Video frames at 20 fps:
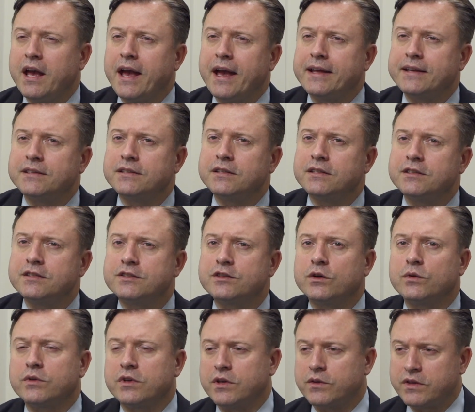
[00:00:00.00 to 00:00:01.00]
And
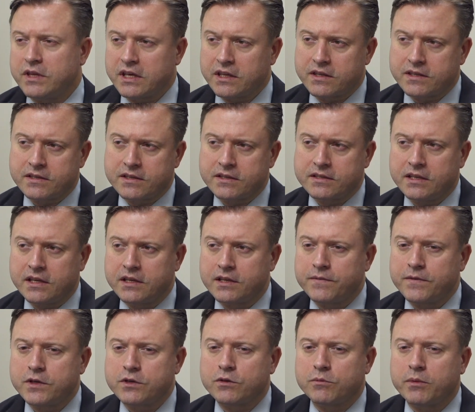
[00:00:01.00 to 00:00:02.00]
so you think this is
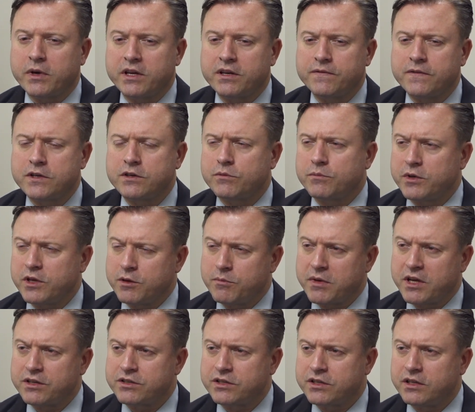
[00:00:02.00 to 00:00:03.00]
individual by individual, but you
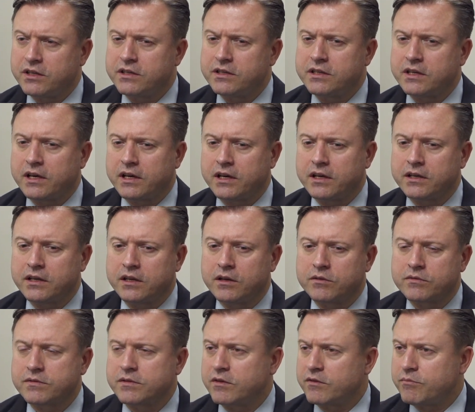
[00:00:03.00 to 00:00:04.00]
mentioned,
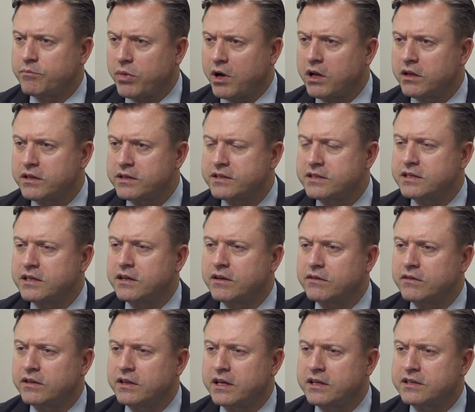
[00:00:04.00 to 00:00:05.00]
sort of policy
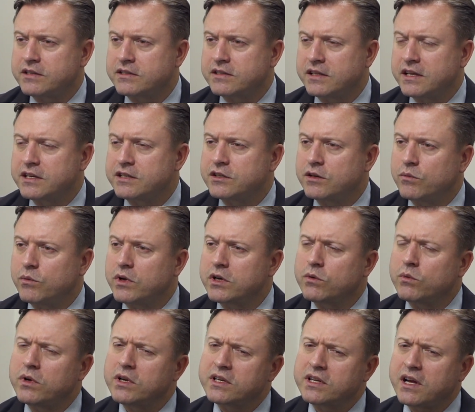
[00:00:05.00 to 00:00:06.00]
or legislation.
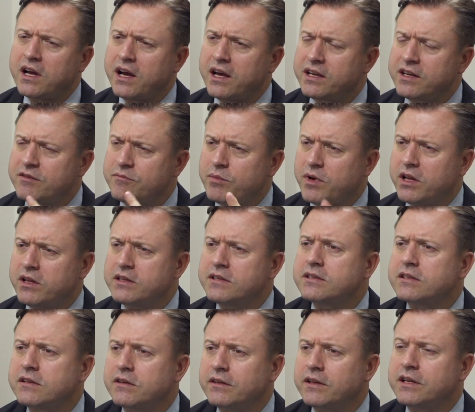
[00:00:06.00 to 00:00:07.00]
What kind of
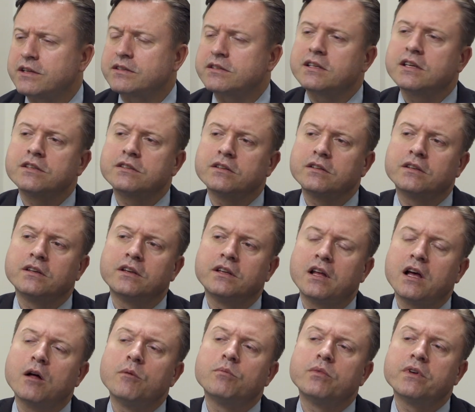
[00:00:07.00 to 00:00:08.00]
policy or legislation
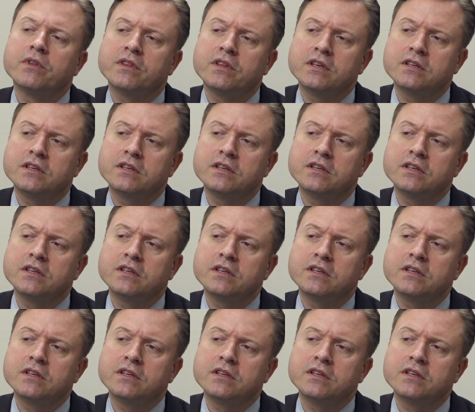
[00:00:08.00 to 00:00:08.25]
could help with